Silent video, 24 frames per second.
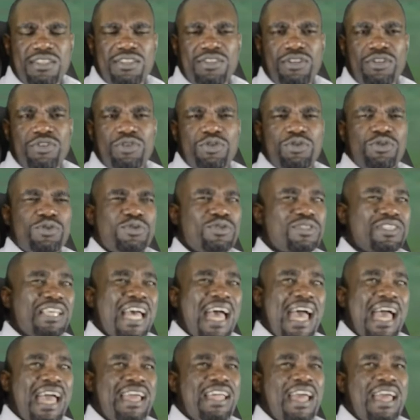
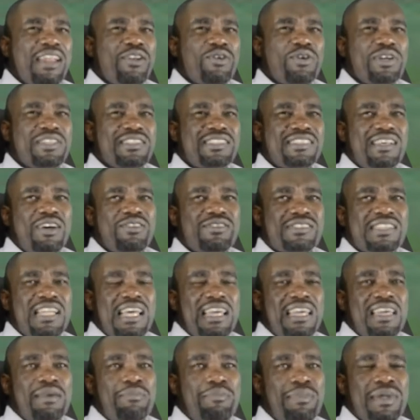I know it sounds
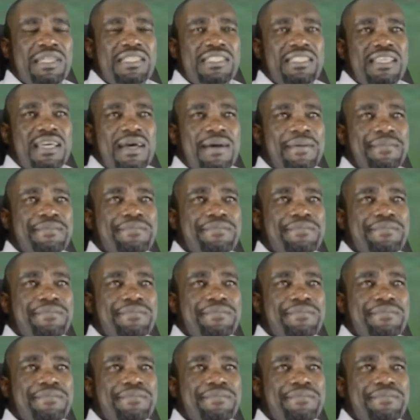like a bit